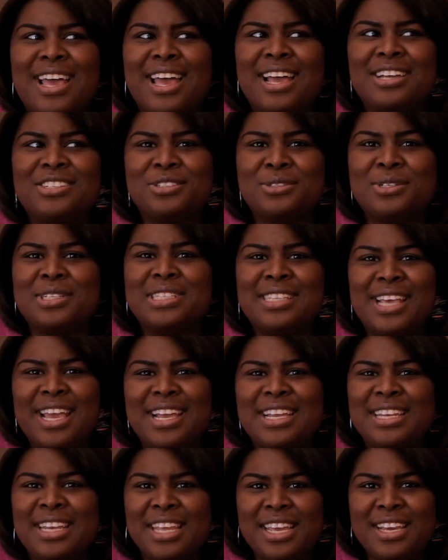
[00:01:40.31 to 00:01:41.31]
actual
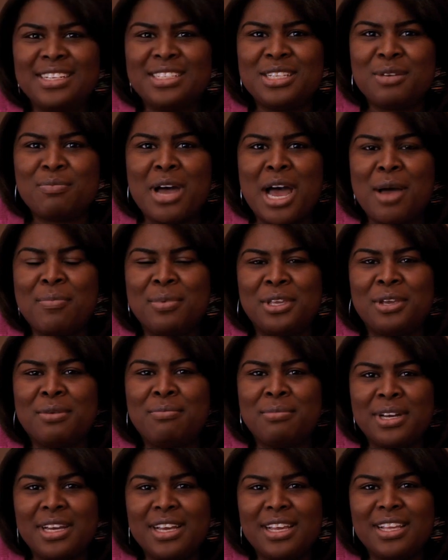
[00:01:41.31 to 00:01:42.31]
technique to popping your
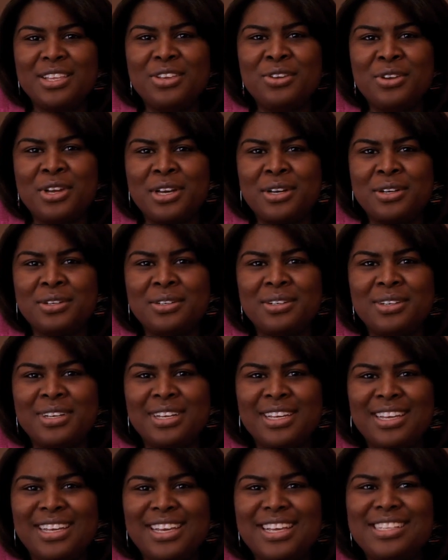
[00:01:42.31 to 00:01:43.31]
butt, you know?
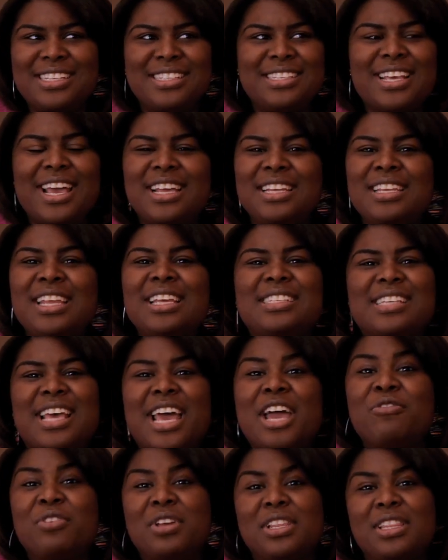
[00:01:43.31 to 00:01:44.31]
It's a technique to
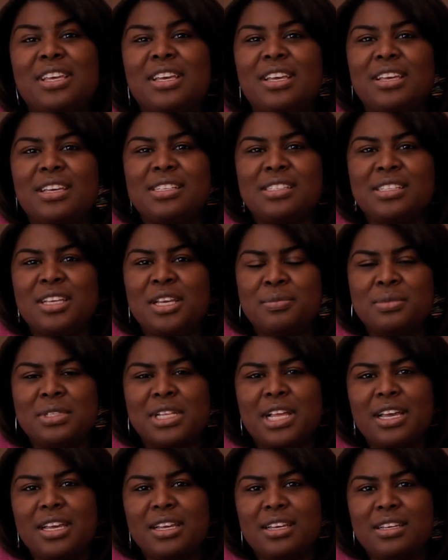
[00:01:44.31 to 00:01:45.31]
everything, it seems
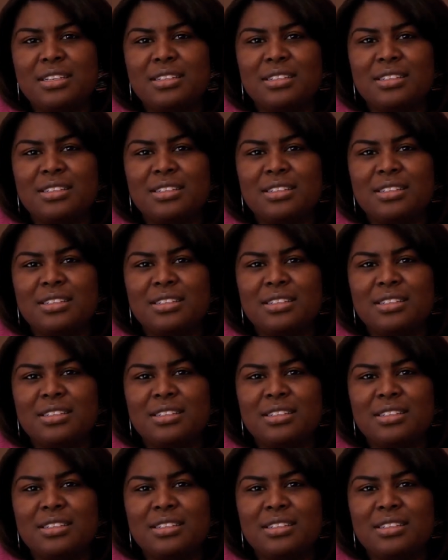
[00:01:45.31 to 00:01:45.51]
like.